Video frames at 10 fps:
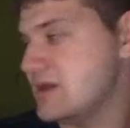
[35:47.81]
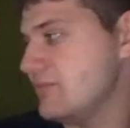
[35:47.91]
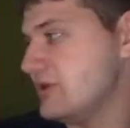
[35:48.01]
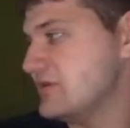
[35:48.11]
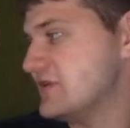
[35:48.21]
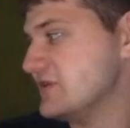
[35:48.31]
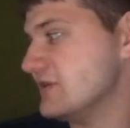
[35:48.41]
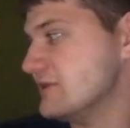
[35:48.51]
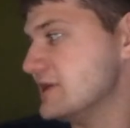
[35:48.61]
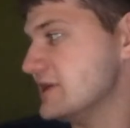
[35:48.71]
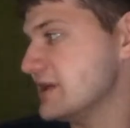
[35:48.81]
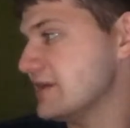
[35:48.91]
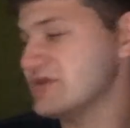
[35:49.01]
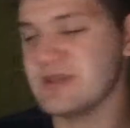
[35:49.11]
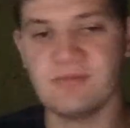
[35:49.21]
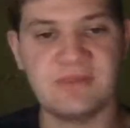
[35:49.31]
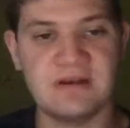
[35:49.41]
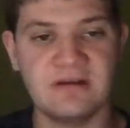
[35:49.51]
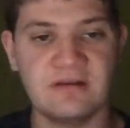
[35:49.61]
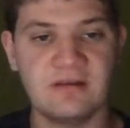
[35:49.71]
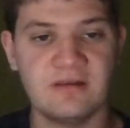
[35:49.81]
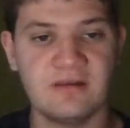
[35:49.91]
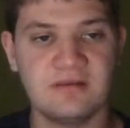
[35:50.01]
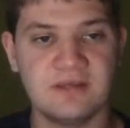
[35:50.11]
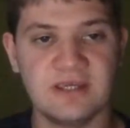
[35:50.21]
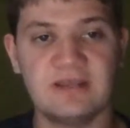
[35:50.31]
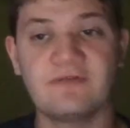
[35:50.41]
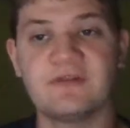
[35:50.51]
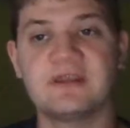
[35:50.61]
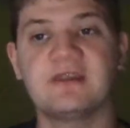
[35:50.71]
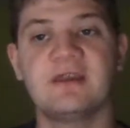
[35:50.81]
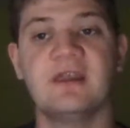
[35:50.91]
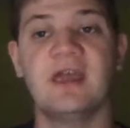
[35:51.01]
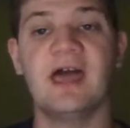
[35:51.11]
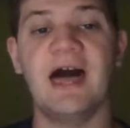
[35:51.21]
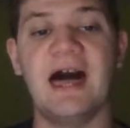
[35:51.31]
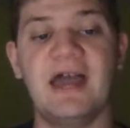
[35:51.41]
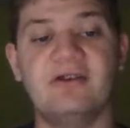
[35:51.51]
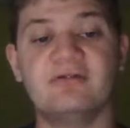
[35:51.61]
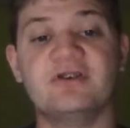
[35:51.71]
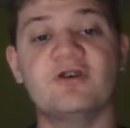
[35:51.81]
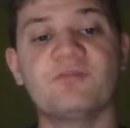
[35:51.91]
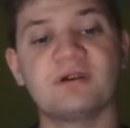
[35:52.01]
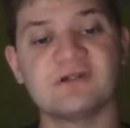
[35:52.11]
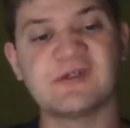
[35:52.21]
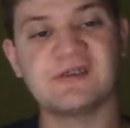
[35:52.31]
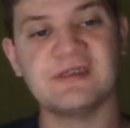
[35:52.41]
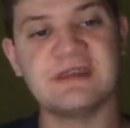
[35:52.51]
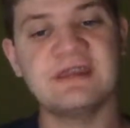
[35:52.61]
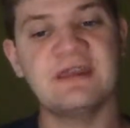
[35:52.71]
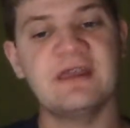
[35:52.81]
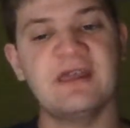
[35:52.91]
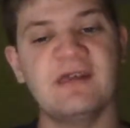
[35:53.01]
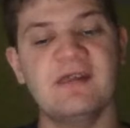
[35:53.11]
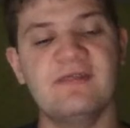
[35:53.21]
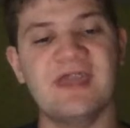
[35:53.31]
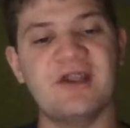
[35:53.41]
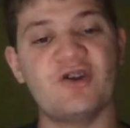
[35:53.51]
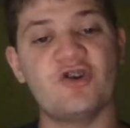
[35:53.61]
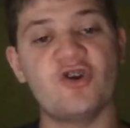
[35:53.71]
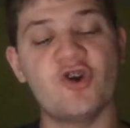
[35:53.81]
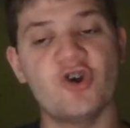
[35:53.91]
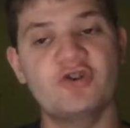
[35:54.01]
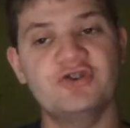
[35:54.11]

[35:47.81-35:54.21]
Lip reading: Plus, there's already a GameStop there. You got to think. I don't know personally. They could do.